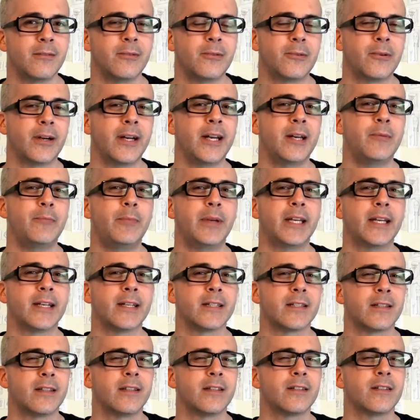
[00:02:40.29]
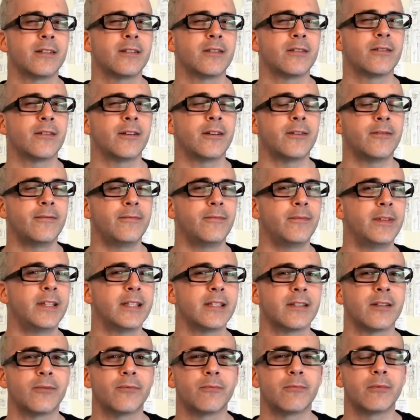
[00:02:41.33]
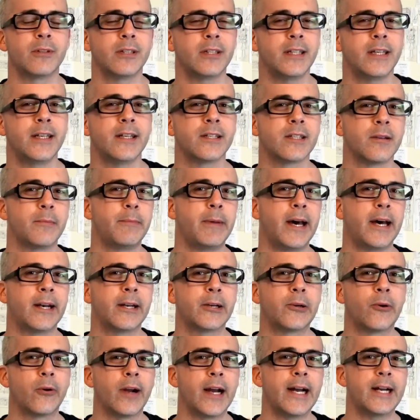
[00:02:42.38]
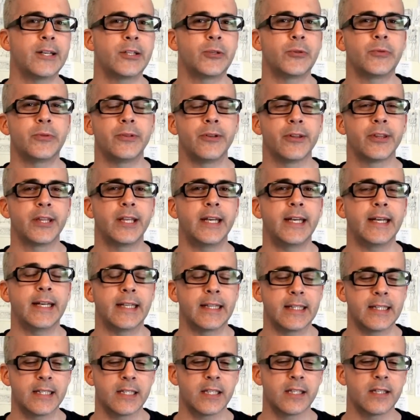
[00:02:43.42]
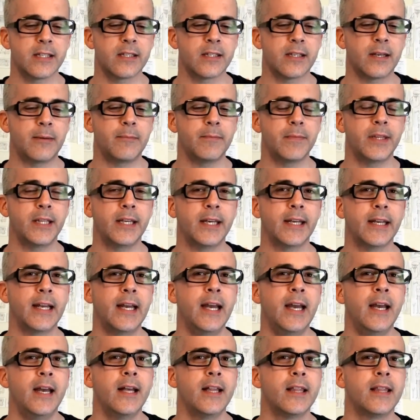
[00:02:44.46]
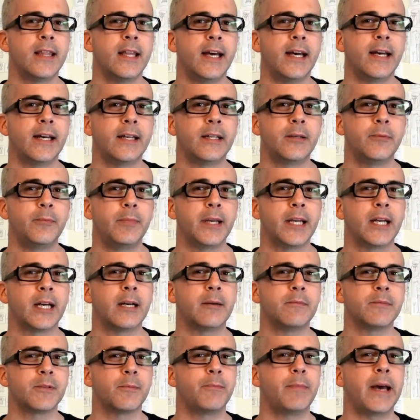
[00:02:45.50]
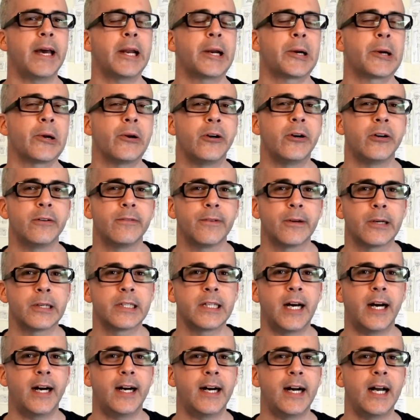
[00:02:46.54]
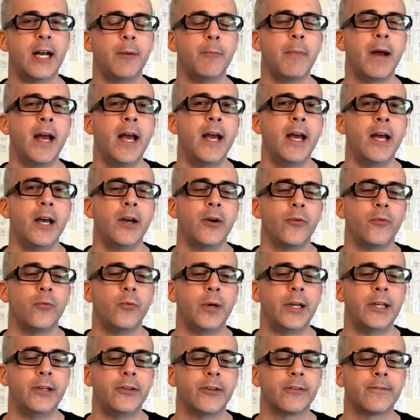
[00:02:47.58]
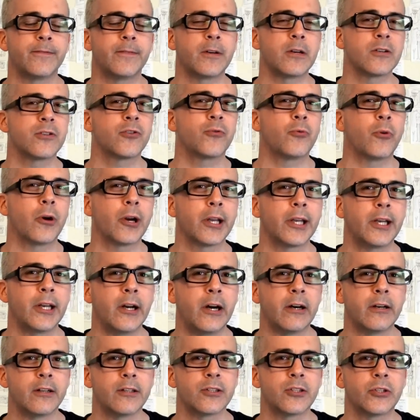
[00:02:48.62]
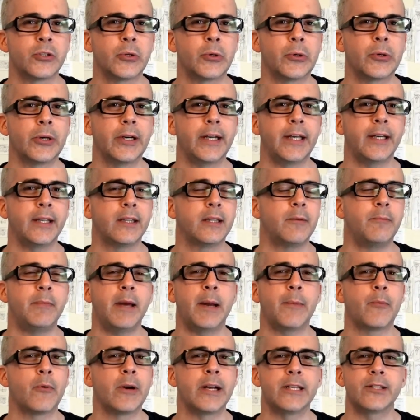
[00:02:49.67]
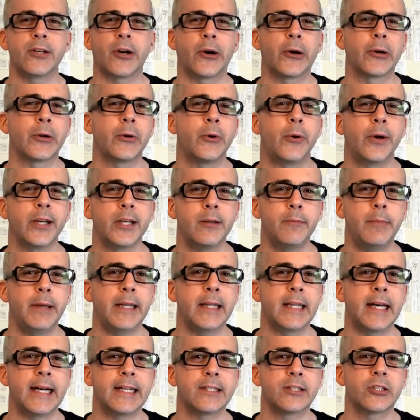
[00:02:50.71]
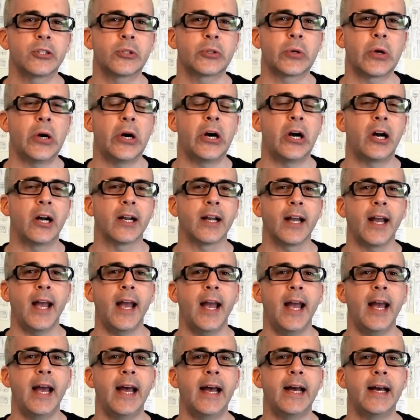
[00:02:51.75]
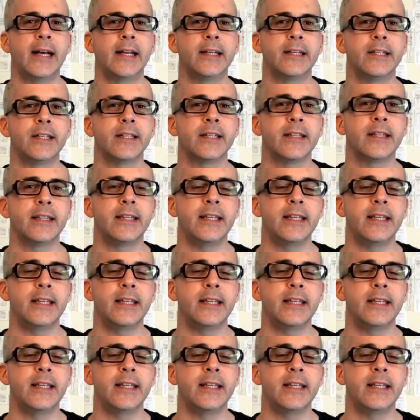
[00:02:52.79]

great, because this really is about a gradual thing. This is something that becomes better over time. When you're first working on a story, the memories aren't going to be that strong, and